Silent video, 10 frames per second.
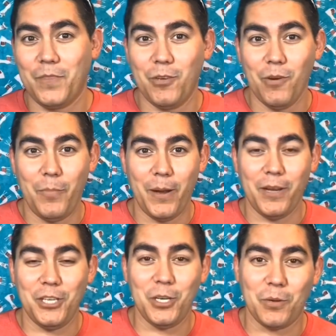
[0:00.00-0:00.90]
you're a
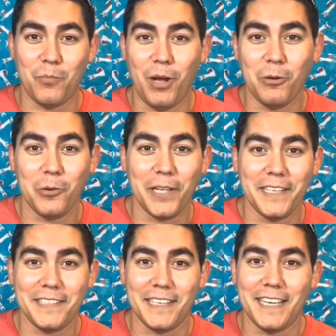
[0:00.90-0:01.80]
parent, you can probably
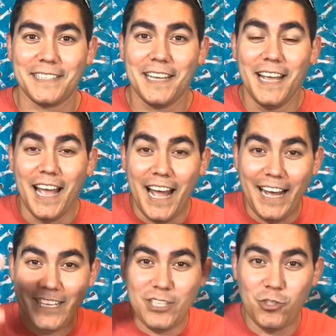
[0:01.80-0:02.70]
relate to this.
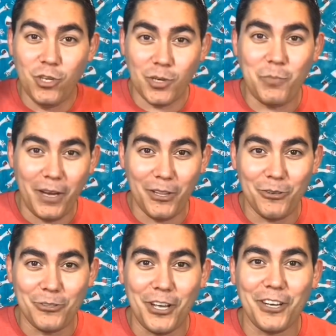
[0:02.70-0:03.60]
I took my little
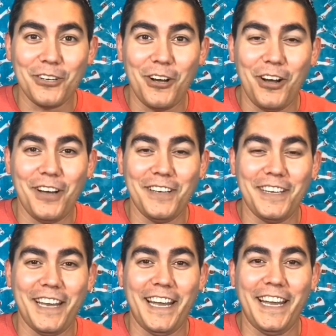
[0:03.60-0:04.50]
daughter on
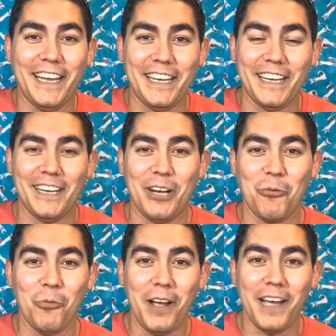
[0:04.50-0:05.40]
a
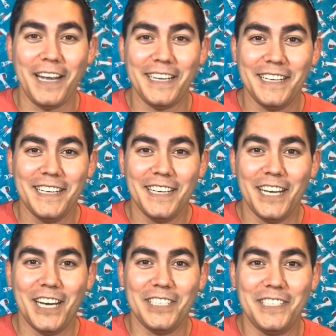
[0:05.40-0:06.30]
ride.
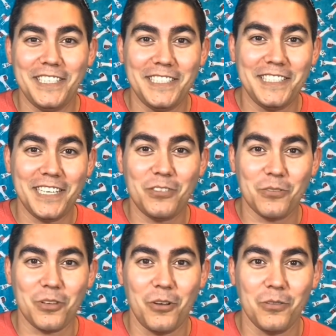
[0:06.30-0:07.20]
She's 6
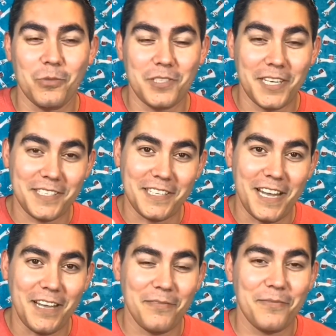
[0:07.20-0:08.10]
years old, well,
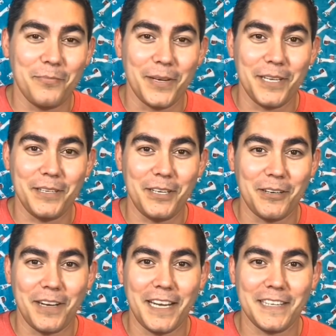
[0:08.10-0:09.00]
6.5, but
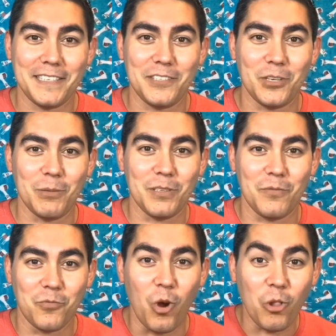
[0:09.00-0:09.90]
I guess in terms
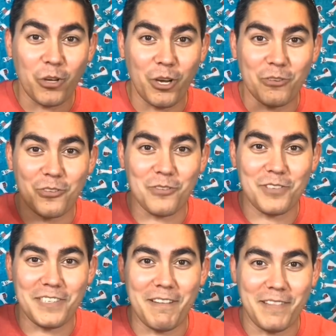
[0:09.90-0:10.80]
of roller
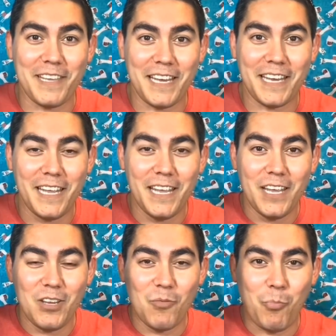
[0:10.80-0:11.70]
coasters and everything,
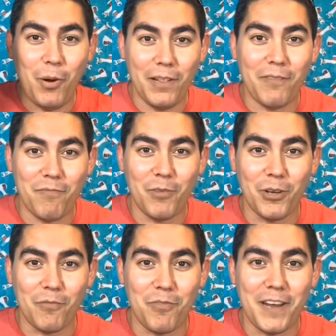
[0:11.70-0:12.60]
you're probably
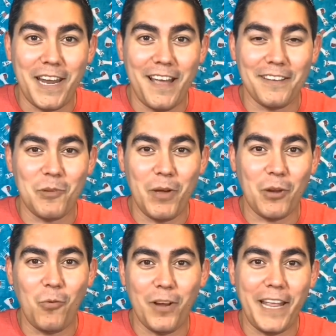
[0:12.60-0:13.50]
gonna freak out no
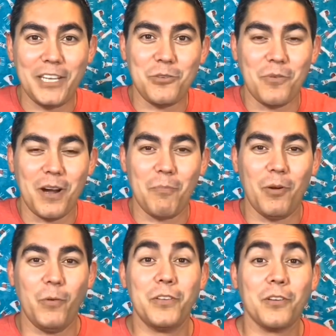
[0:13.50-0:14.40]
matter what age you are.
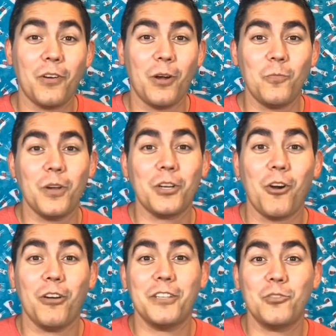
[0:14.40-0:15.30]
But we took her on one
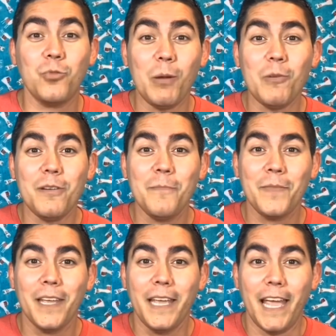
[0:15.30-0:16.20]
called the Tremor,
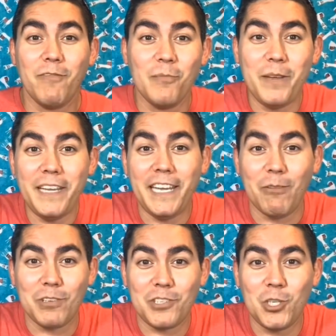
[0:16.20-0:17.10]
and for me
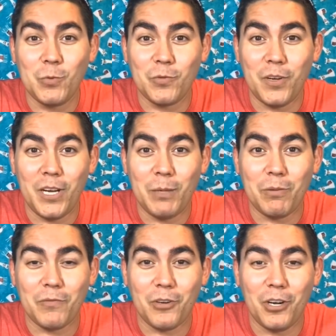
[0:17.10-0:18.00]
it was super fun,
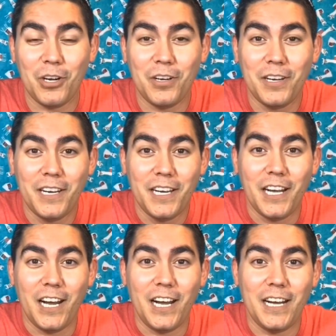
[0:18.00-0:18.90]
but for her,
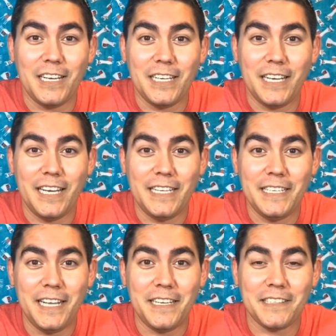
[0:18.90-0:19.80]
it
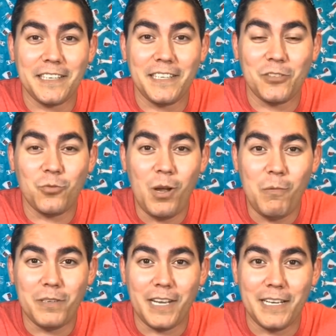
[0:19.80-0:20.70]
not necessarily
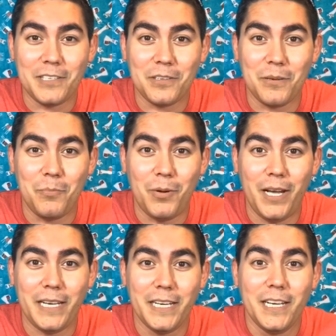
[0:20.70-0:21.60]
traumatized her,
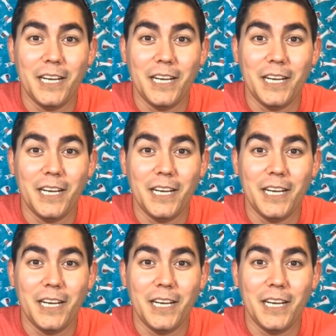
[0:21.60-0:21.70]
but